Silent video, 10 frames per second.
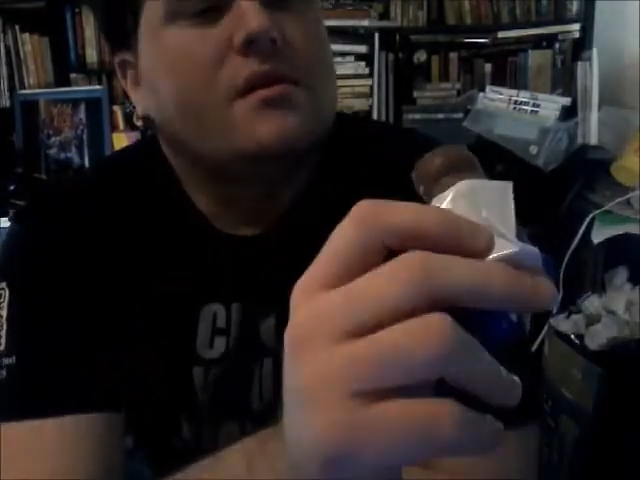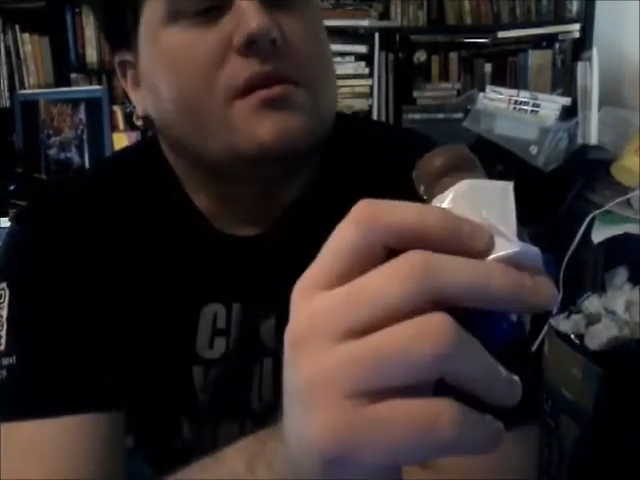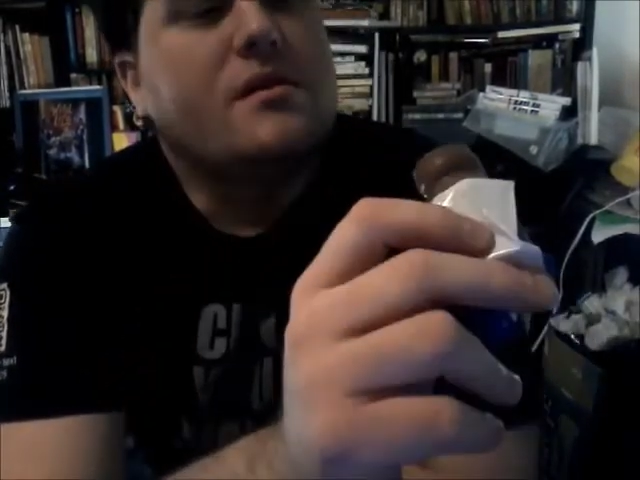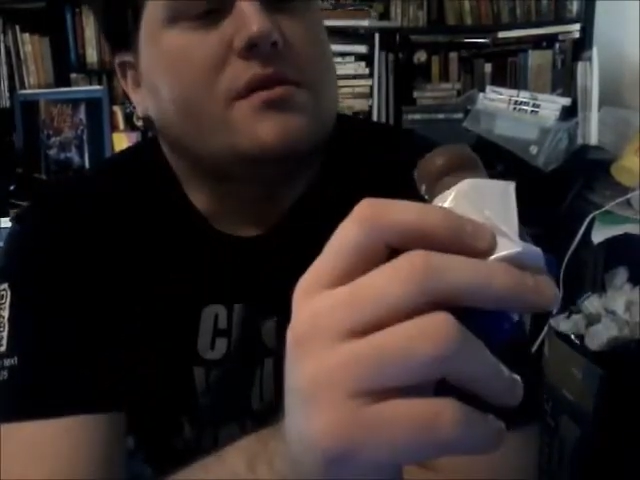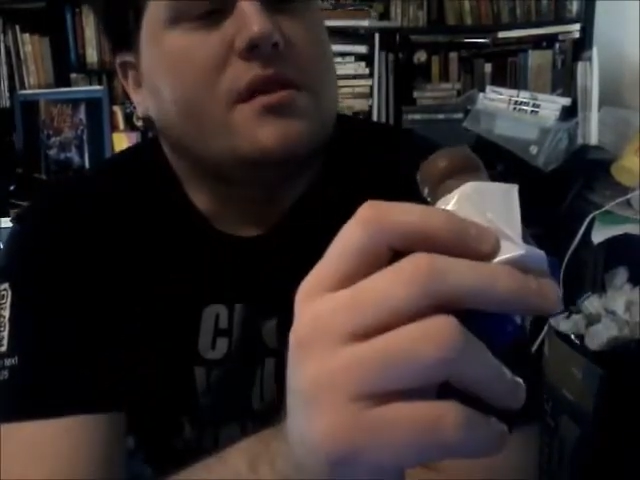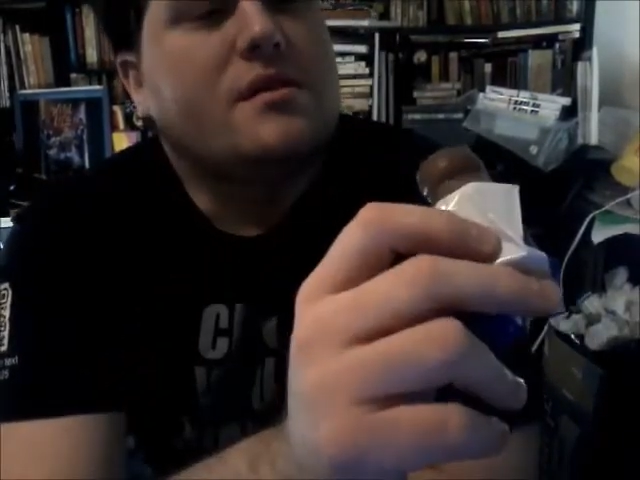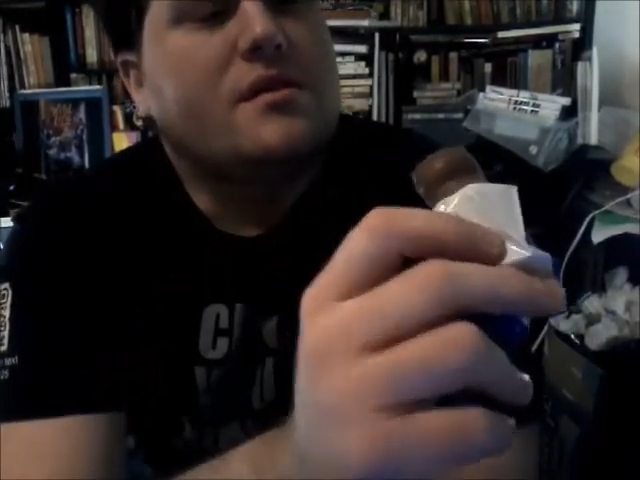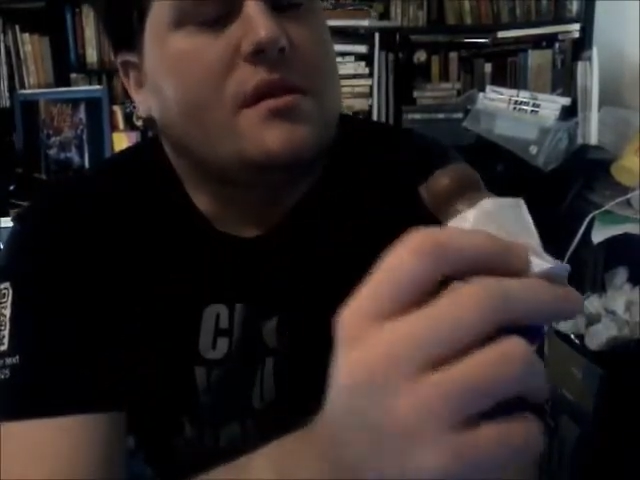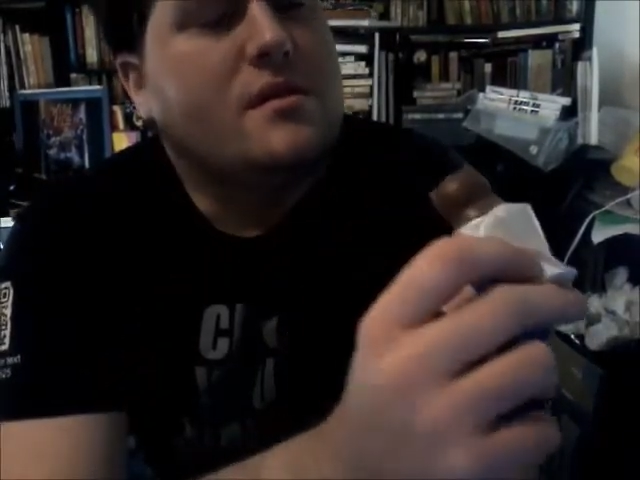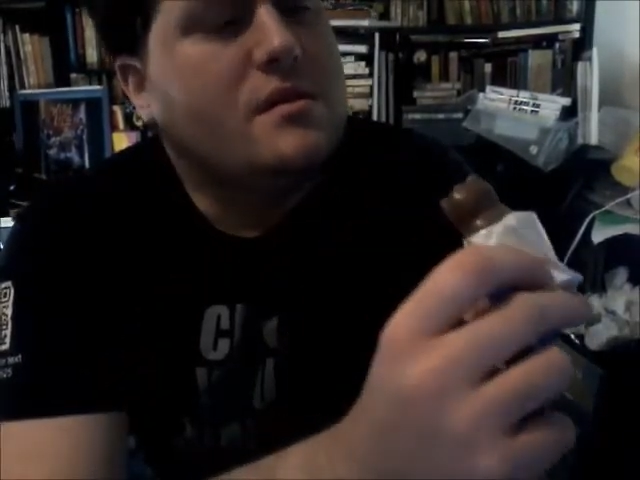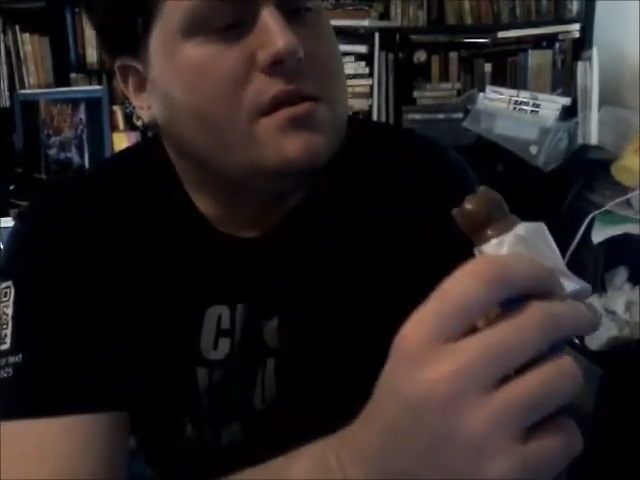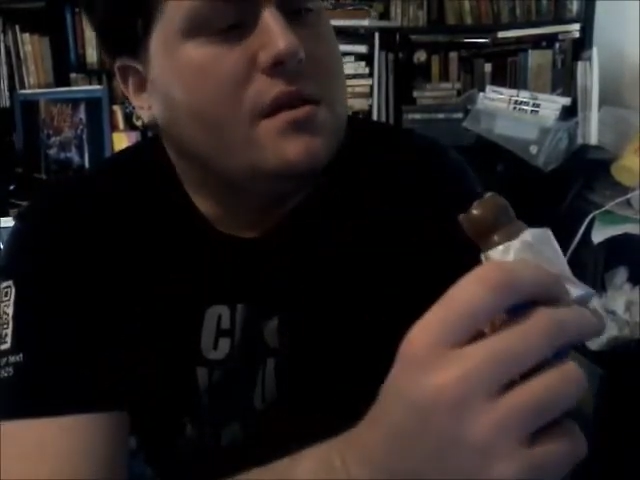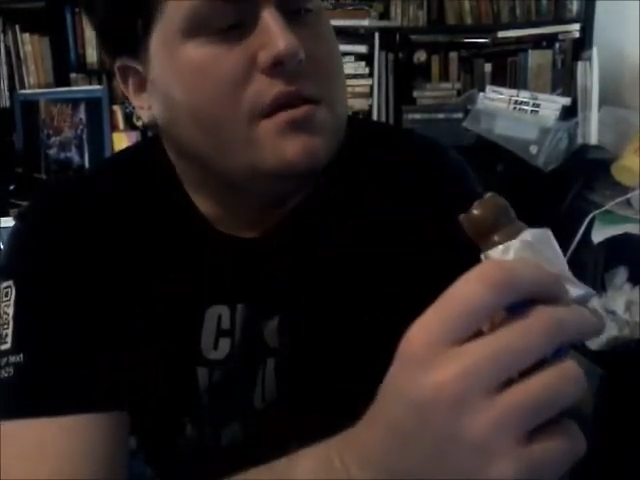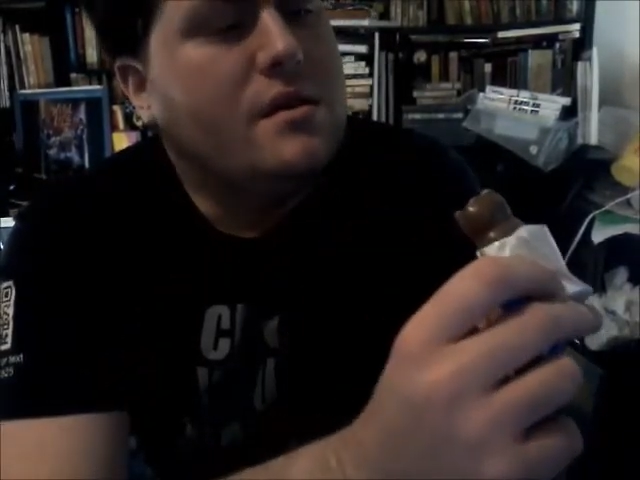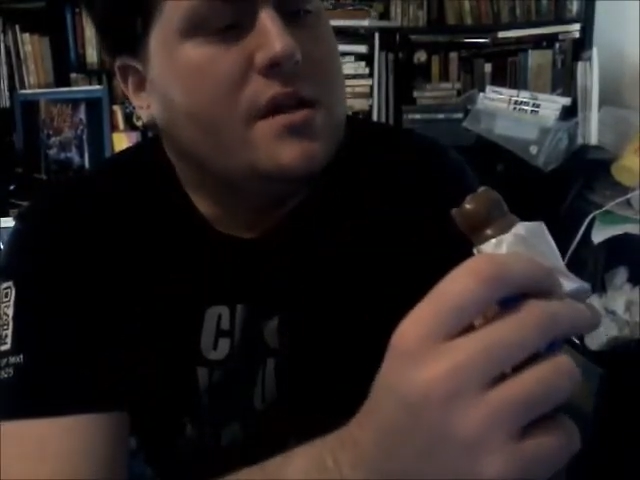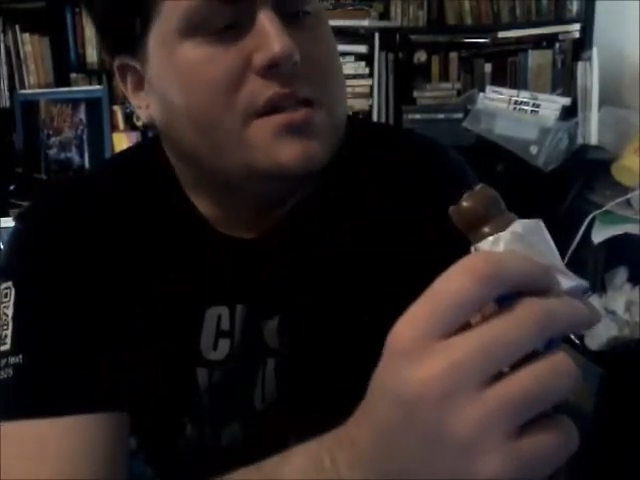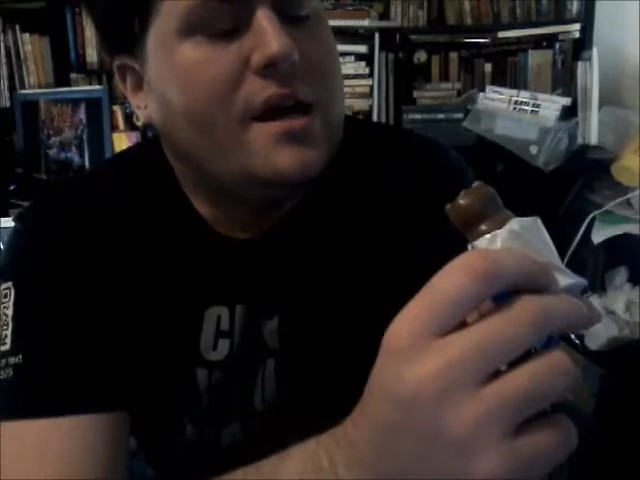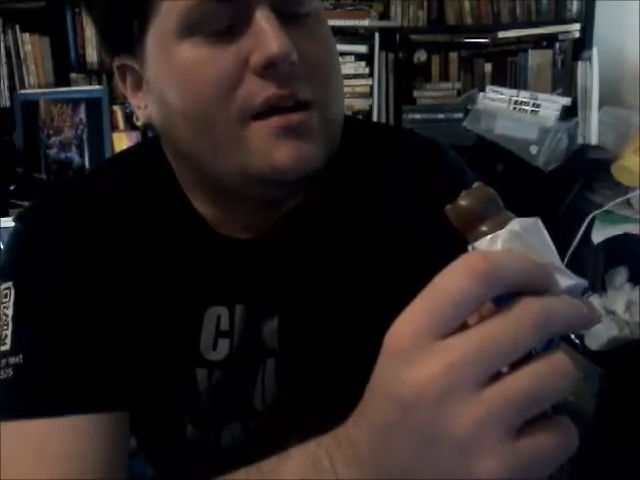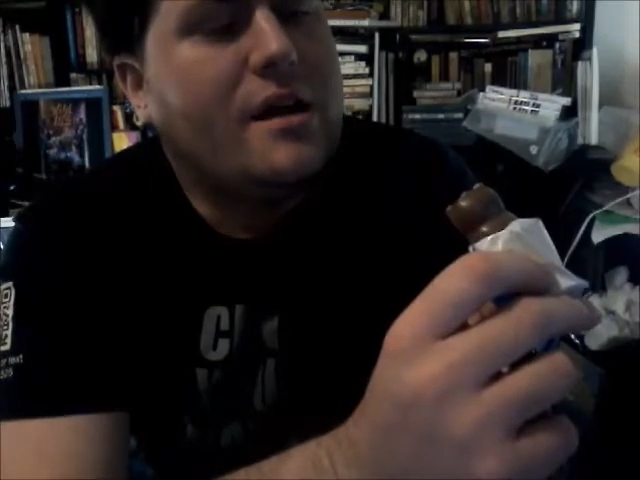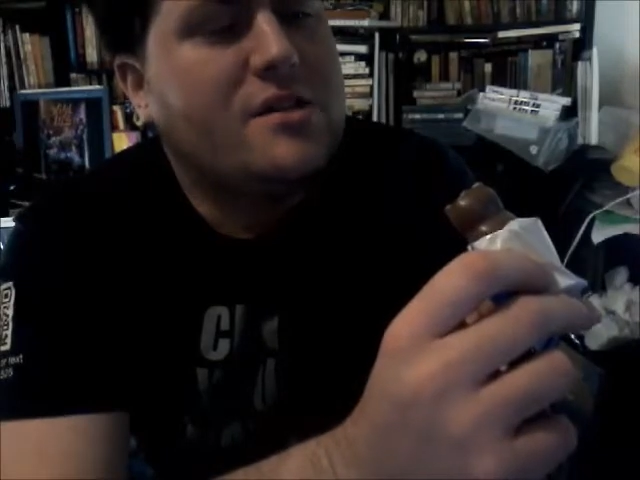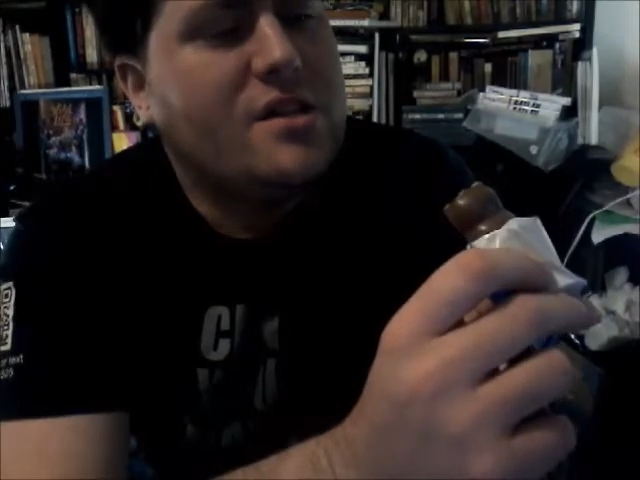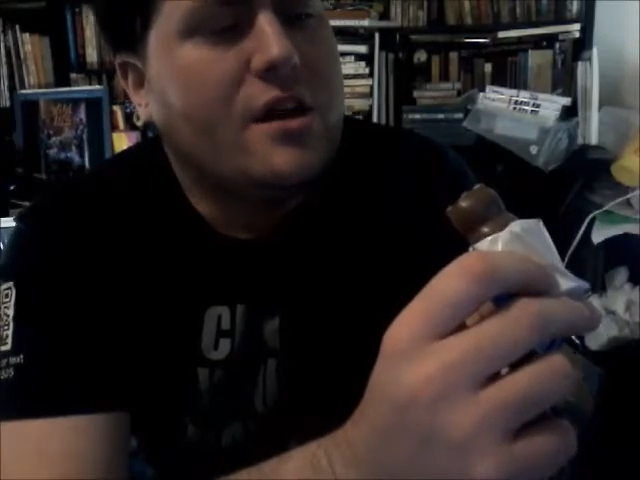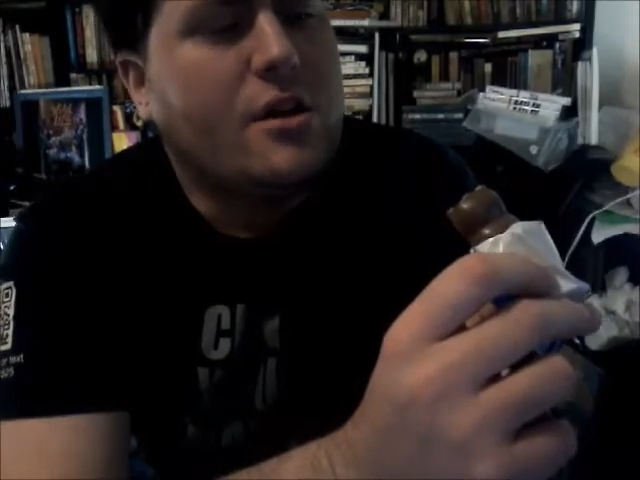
Because it's not